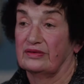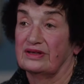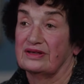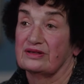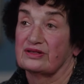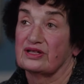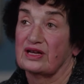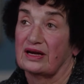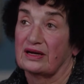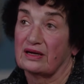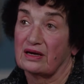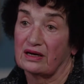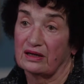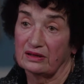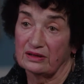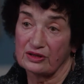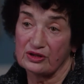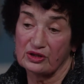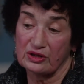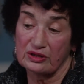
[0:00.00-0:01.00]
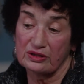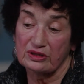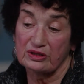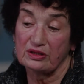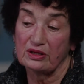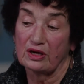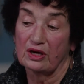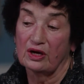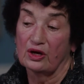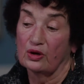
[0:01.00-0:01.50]

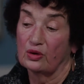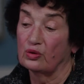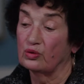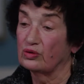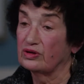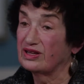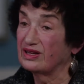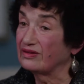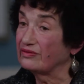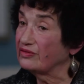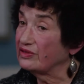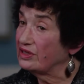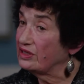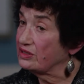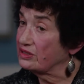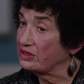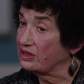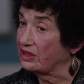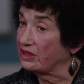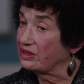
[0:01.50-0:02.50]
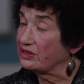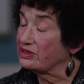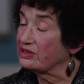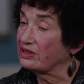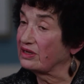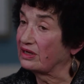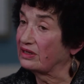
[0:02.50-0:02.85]
psychologists who give these tests